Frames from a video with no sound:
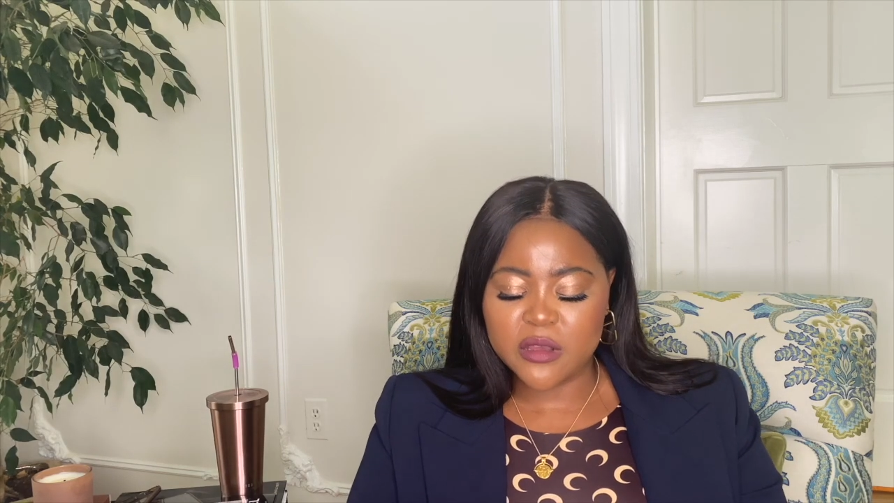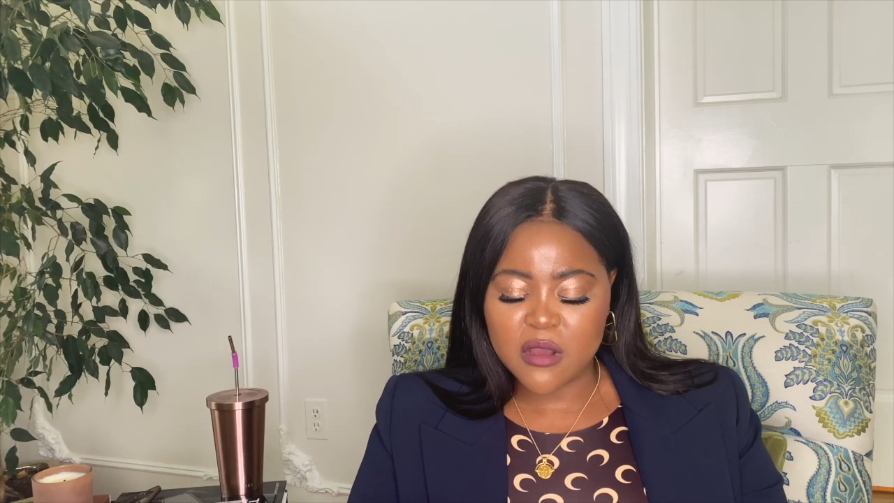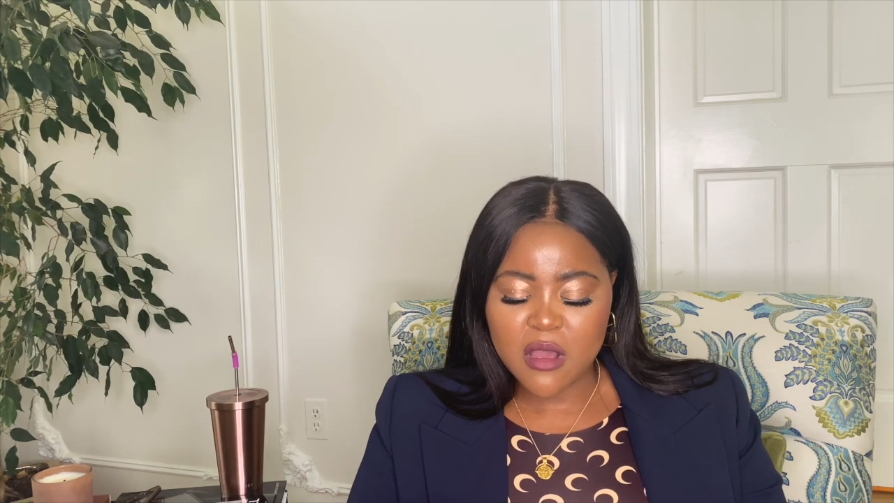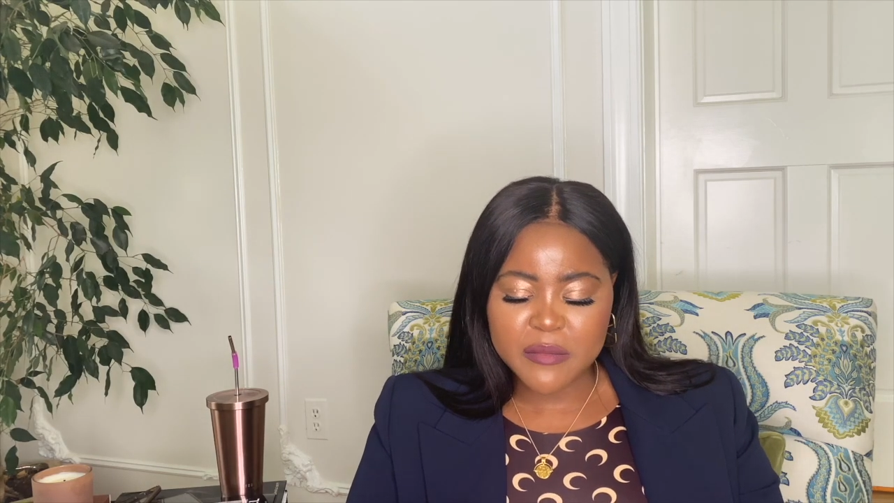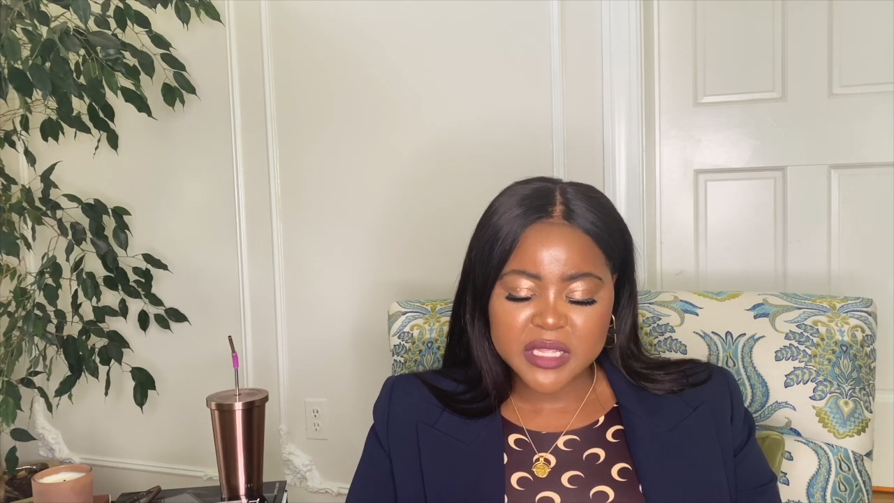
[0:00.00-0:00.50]

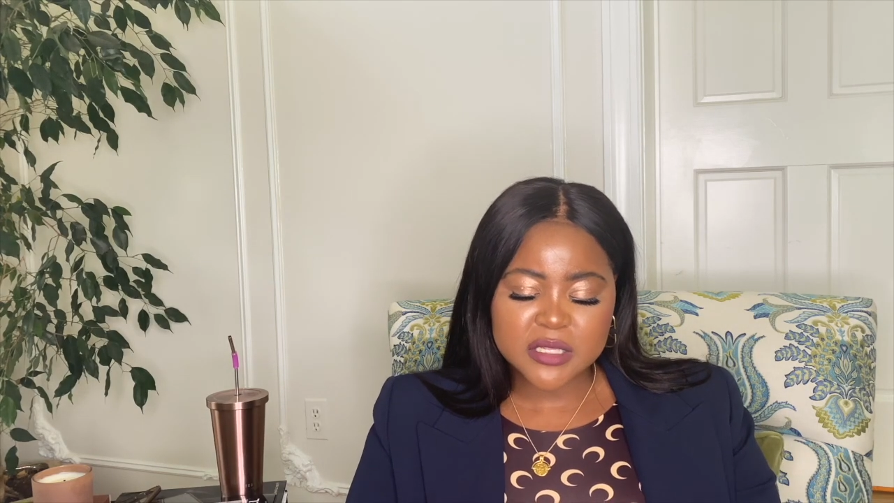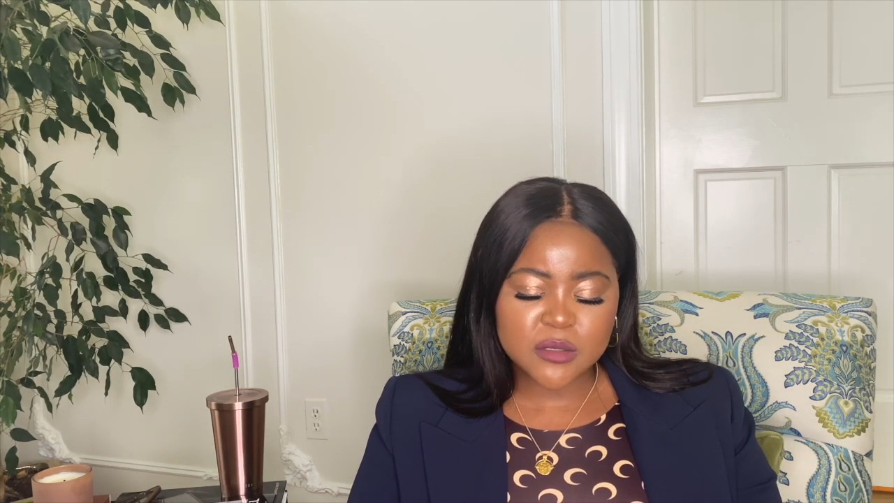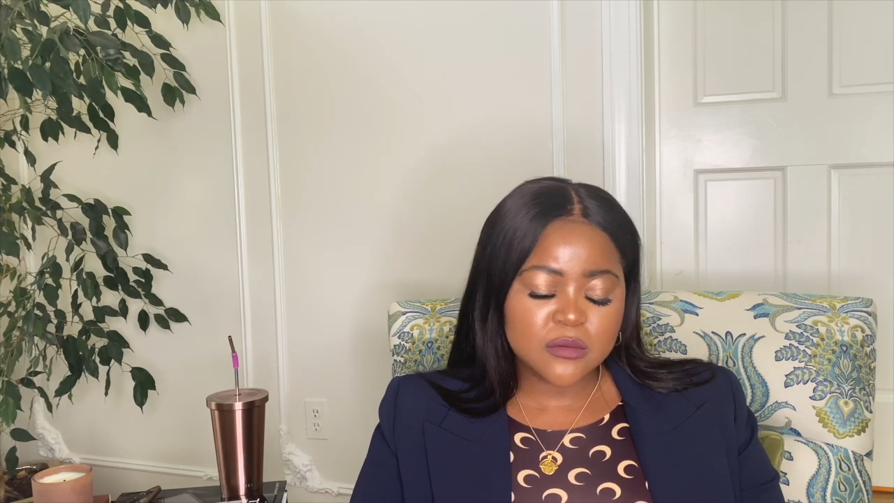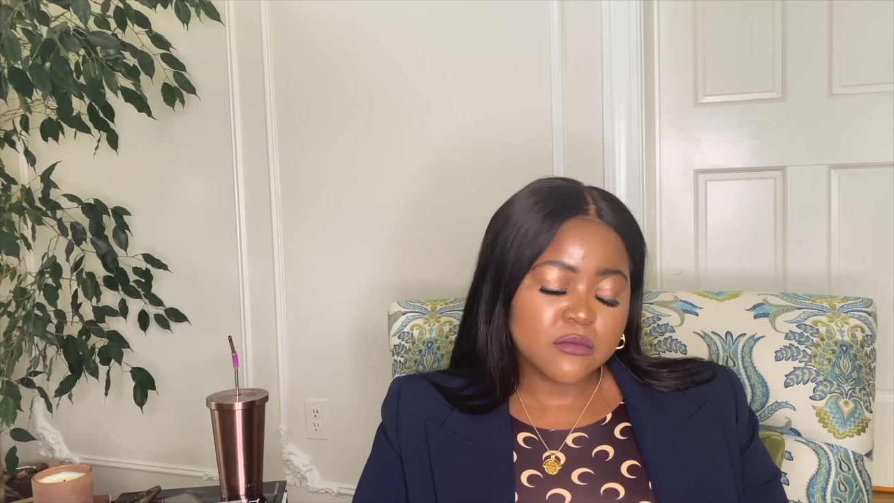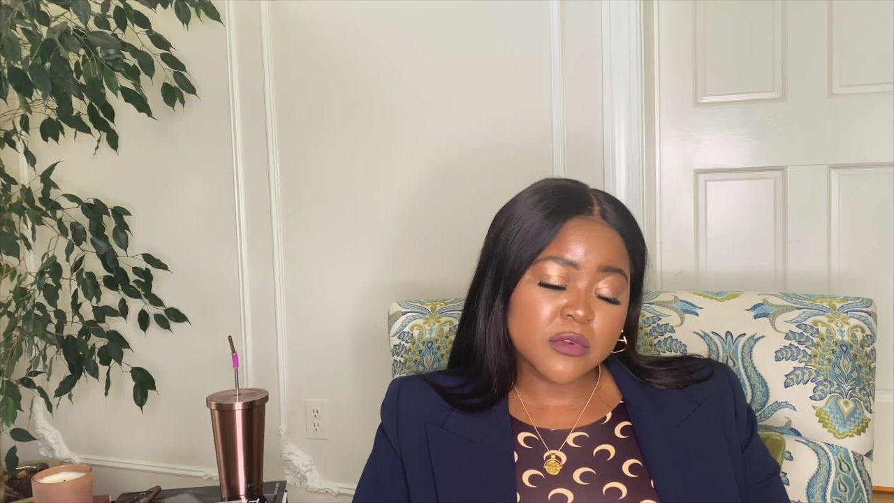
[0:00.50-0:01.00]

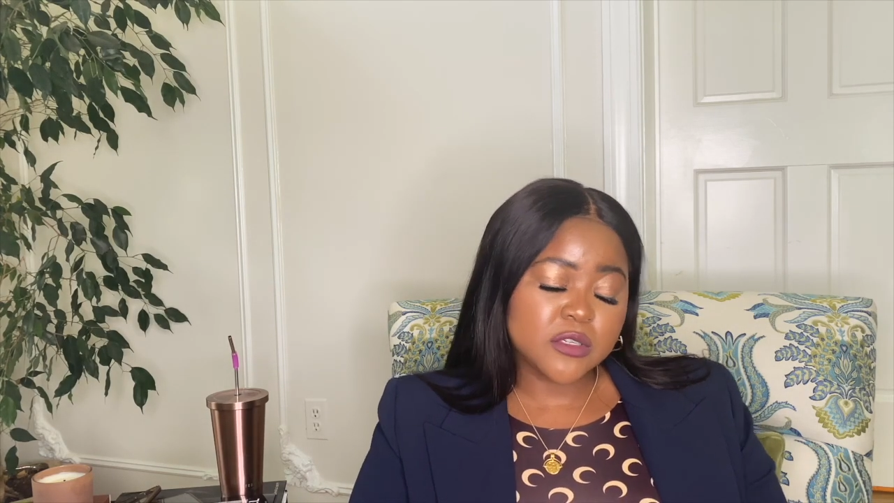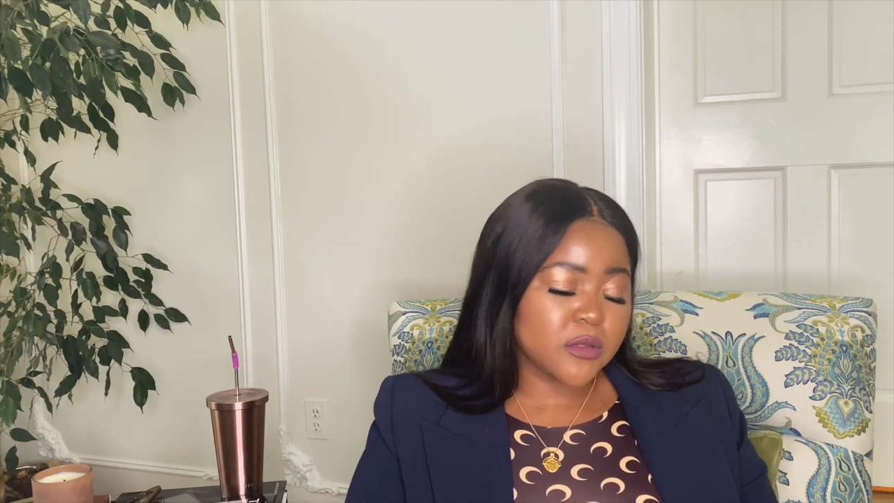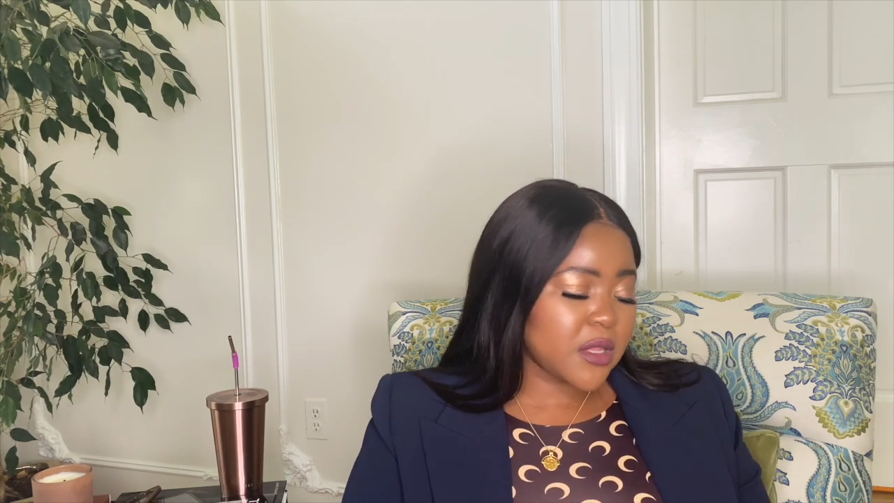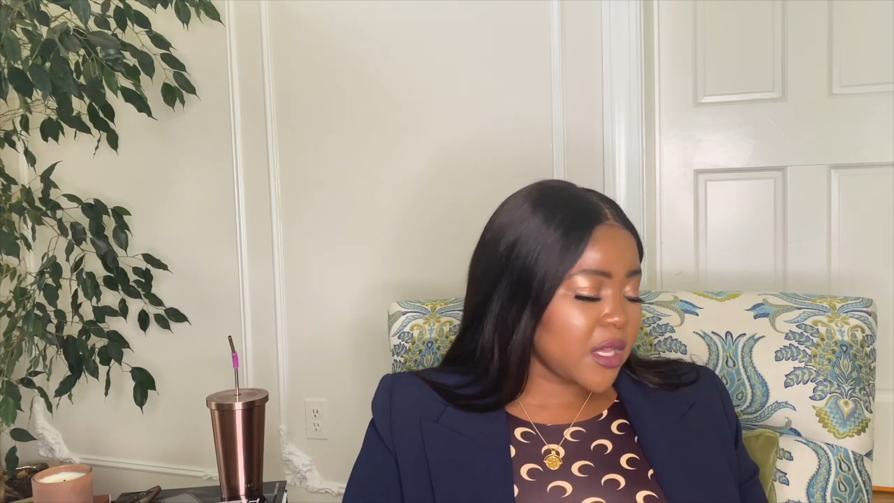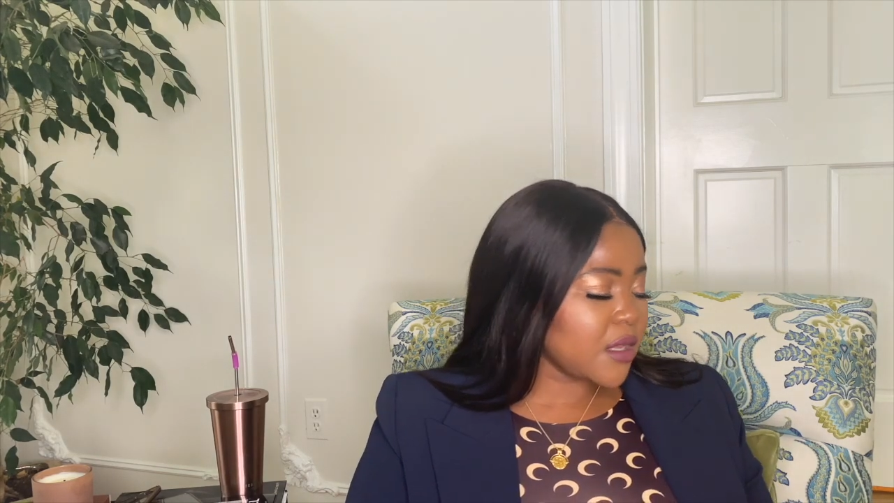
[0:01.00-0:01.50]
comments what you
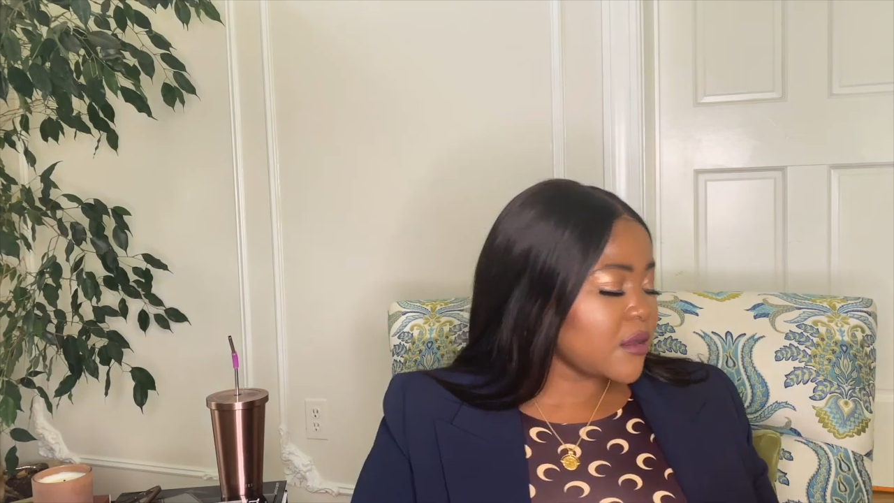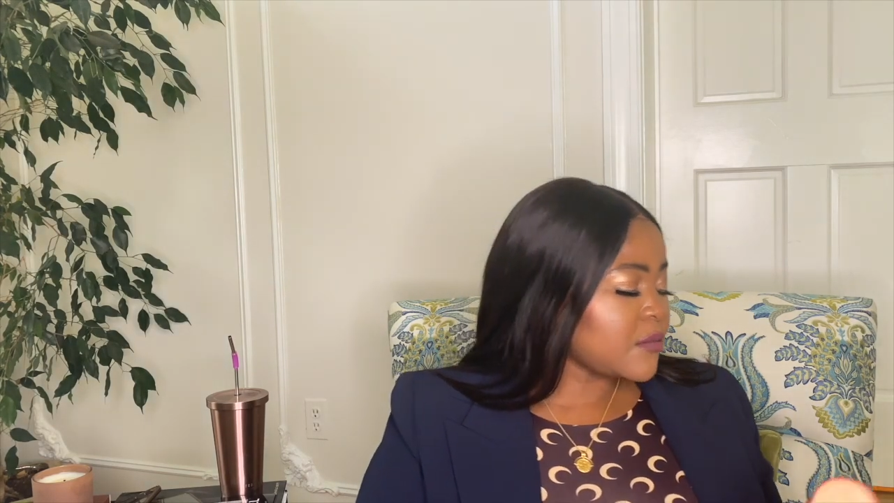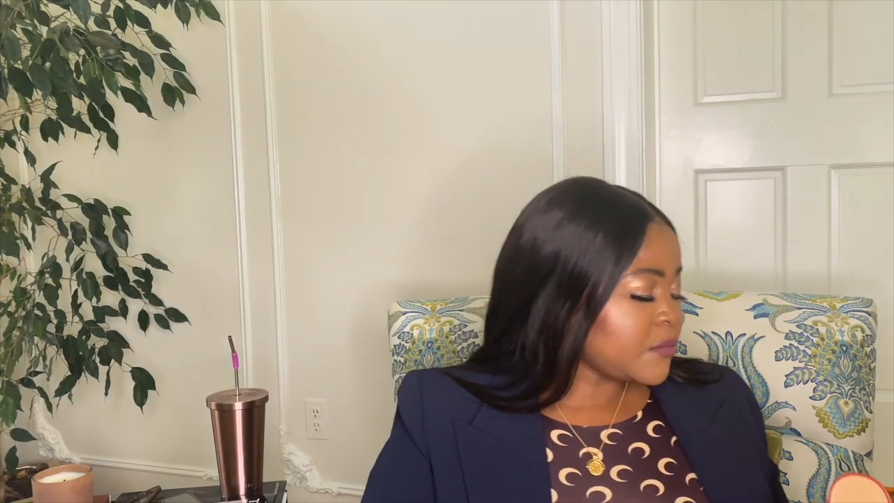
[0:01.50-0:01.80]
think.